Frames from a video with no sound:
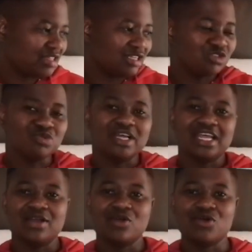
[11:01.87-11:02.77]
That's what
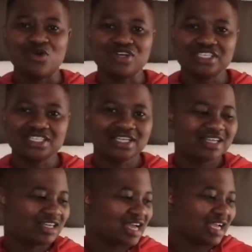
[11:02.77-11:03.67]
I got.
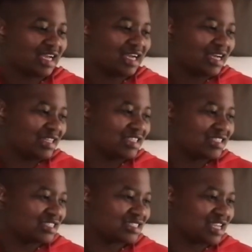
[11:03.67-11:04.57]

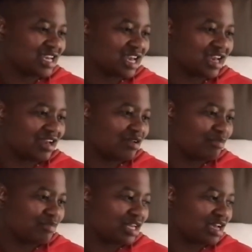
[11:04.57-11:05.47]
This is in
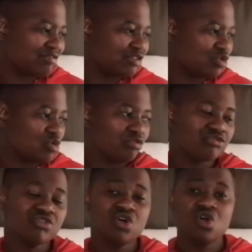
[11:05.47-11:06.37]
loving of
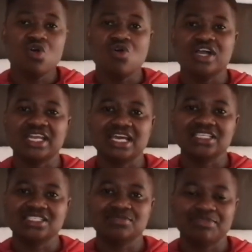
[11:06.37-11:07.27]

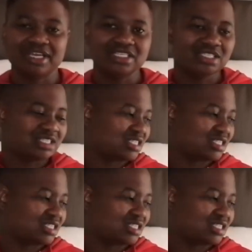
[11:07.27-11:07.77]
organized space.